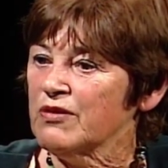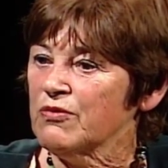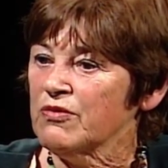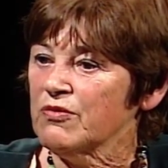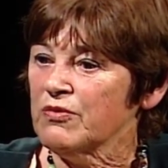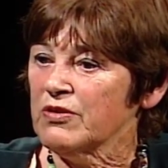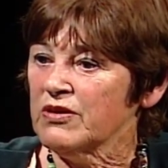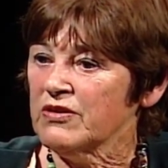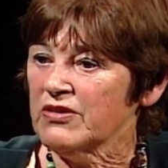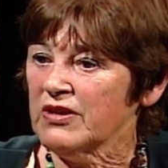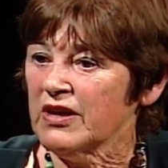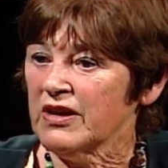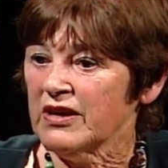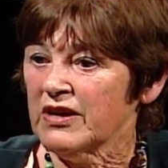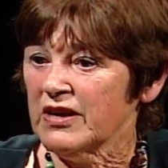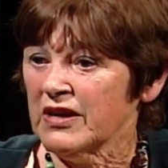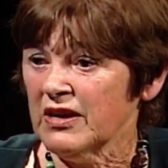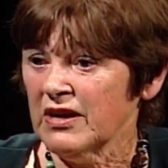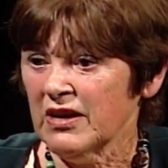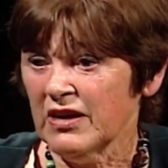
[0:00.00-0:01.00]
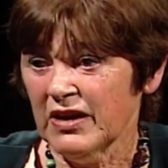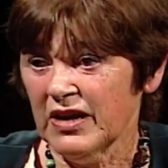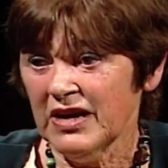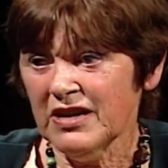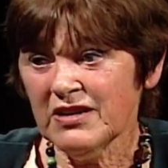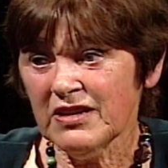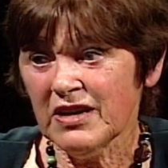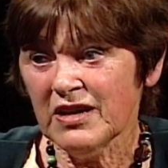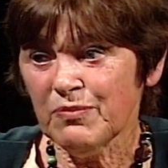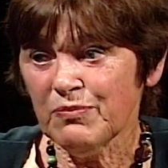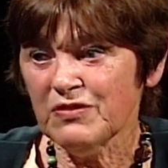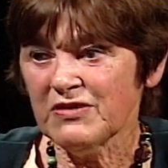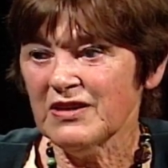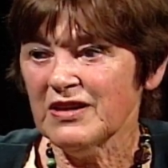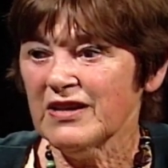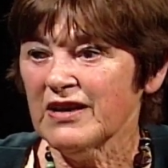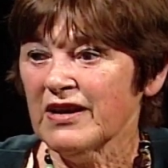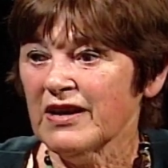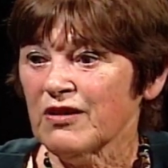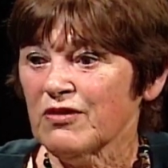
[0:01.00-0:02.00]
with a
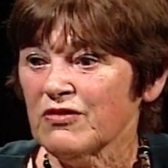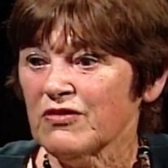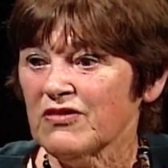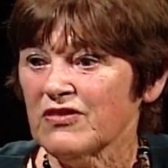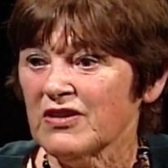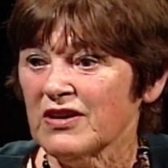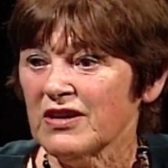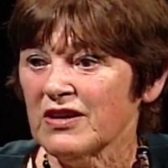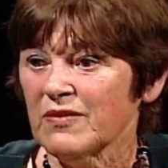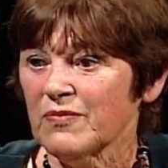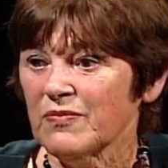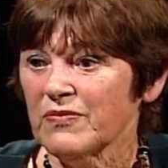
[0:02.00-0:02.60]
88% accuracy.